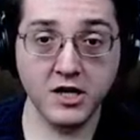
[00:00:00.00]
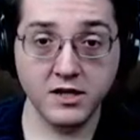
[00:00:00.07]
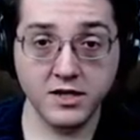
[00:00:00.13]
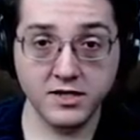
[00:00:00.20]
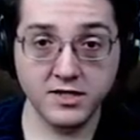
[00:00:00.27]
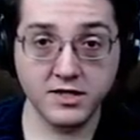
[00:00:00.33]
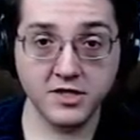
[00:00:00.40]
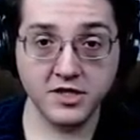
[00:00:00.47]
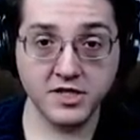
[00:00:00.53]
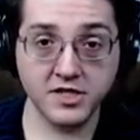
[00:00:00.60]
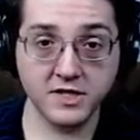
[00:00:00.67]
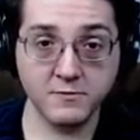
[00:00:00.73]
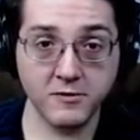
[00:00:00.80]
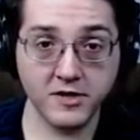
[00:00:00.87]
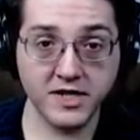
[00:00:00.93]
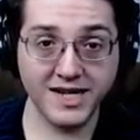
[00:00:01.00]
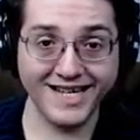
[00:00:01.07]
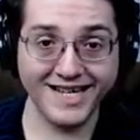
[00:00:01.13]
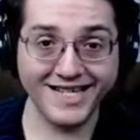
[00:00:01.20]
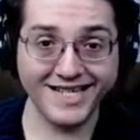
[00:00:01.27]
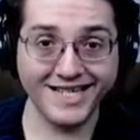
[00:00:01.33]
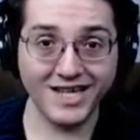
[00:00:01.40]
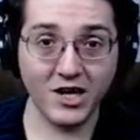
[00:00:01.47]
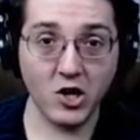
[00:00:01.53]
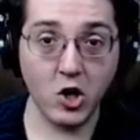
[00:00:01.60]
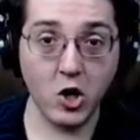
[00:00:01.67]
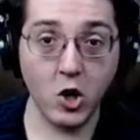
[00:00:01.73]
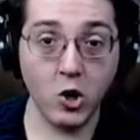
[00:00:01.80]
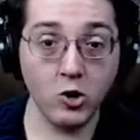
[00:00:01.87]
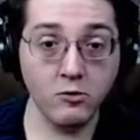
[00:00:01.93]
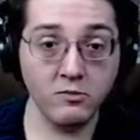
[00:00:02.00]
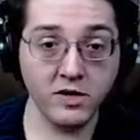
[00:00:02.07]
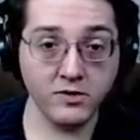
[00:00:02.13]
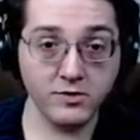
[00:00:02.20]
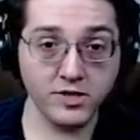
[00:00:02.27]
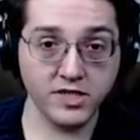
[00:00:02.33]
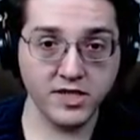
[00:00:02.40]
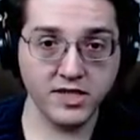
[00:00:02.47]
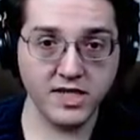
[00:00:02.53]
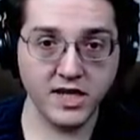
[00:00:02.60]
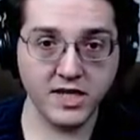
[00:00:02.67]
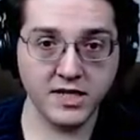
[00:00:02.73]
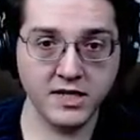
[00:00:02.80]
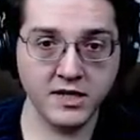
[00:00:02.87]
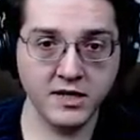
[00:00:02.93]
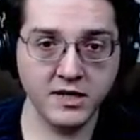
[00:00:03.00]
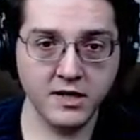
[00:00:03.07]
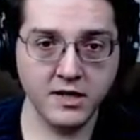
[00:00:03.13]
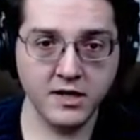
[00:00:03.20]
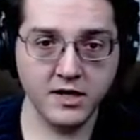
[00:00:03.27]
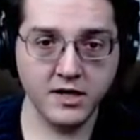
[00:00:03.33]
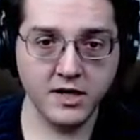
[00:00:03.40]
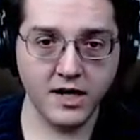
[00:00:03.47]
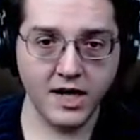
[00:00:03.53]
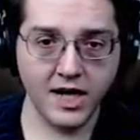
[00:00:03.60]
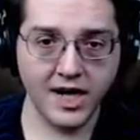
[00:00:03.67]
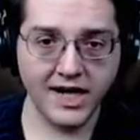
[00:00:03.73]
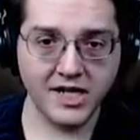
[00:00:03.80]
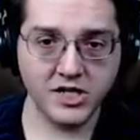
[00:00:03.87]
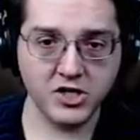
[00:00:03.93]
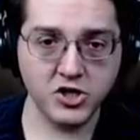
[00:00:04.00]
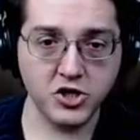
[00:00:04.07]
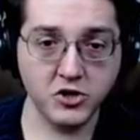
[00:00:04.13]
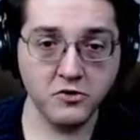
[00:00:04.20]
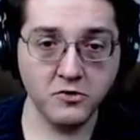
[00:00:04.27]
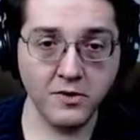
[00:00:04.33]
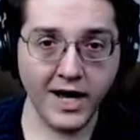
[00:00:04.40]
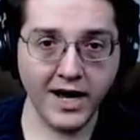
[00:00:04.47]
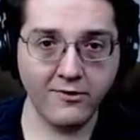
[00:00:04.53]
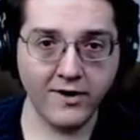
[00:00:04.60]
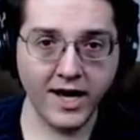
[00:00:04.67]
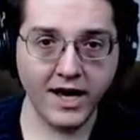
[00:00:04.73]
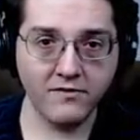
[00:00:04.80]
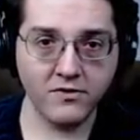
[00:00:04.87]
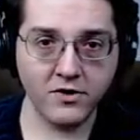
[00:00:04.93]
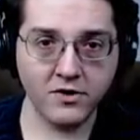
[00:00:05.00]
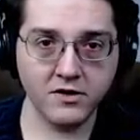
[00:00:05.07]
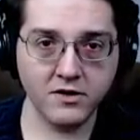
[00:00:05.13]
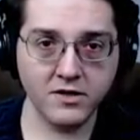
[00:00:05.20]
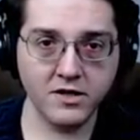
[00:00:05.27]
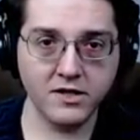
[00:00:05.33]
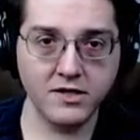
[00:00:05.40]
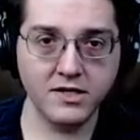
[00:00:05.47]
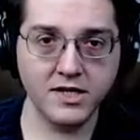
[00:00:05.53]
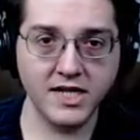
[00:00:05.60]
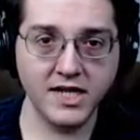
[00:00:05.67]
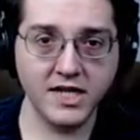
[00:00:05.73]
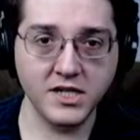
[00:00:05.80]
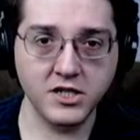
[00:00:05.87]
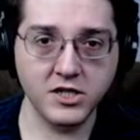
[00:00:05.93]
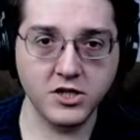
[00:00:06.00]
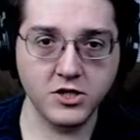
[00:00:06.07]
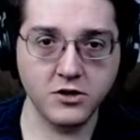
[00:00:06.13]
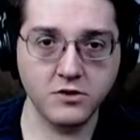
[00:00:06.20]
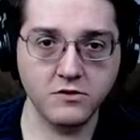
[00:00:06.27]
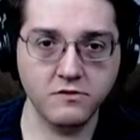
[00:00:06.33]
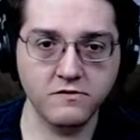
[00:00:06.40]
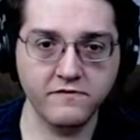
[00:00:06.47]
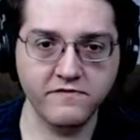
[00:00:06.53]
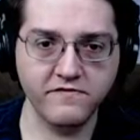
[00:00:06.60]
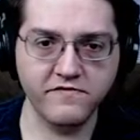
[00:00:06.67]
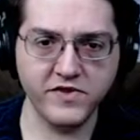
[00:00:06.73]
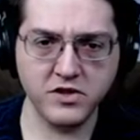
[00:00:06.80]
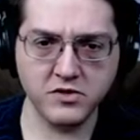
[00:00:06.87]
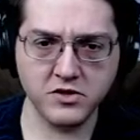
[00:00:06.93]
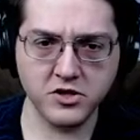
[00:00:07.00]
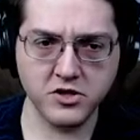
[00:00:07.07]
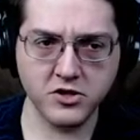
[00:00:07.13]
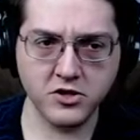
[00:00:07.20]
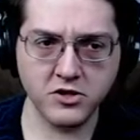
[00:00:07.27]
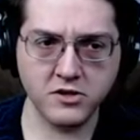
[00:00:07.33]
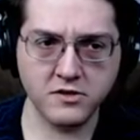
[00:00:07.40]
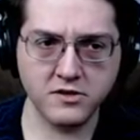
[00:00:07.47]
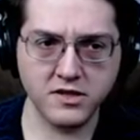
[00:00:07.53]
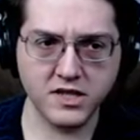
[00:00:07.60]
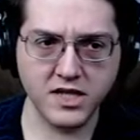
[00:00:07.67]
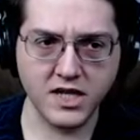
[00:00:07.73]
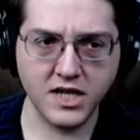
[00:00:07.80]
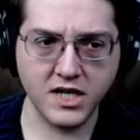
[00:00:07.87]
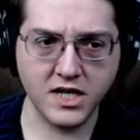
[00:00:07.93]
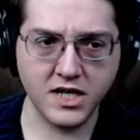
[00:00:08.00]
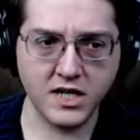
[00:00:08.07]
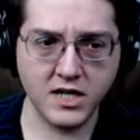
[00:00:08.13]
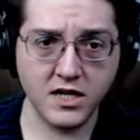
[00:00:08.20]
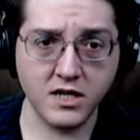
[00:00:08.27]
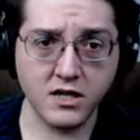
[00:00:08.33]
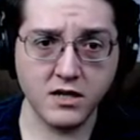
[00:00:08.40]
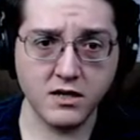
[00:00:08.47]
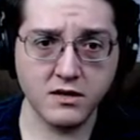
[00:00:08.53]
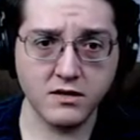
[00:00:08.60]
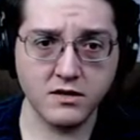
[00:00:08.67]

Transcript: this logistics work is almost done, uh, I do, however, need to filter the